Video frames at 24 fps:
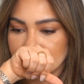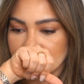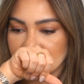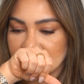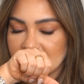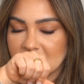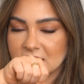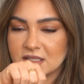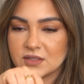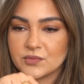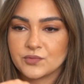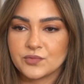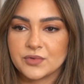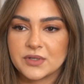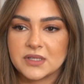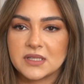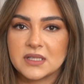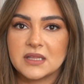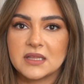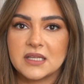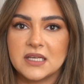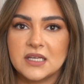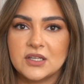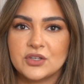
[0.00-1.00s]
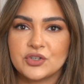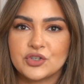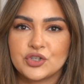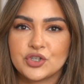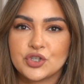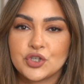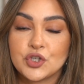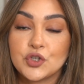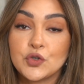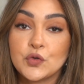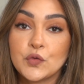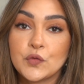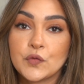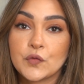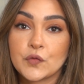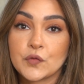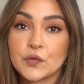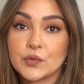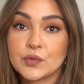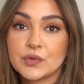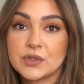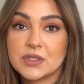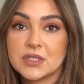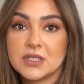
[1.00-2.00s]
doesn't really lean too
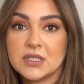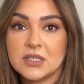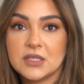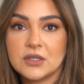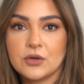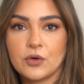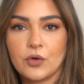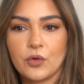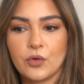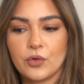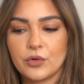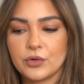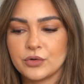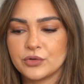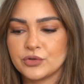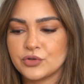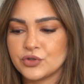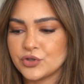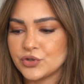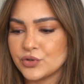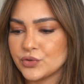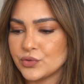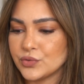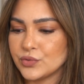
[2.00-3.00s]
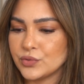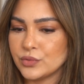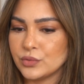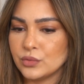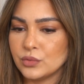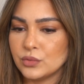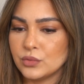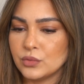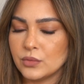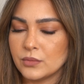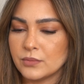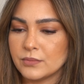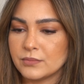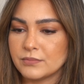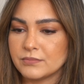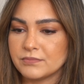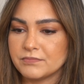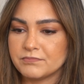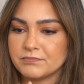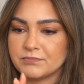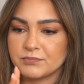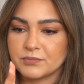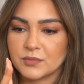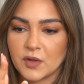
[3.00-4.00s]
fruity or too
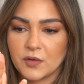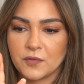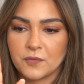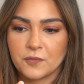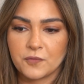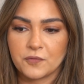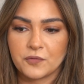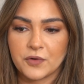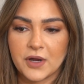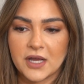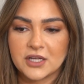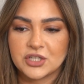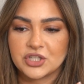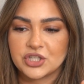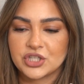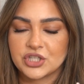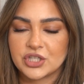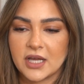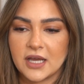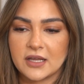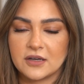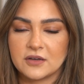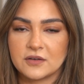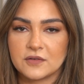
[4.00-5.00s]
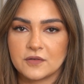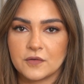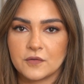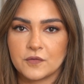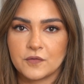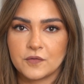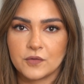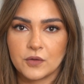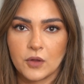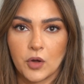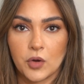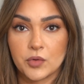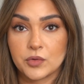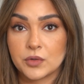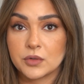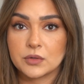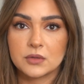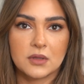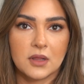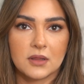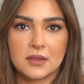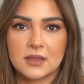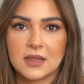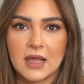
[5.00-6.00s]
fresh and
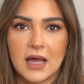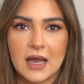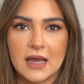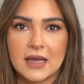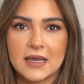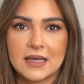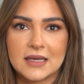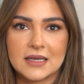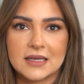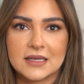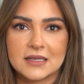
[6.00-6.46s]
floral like.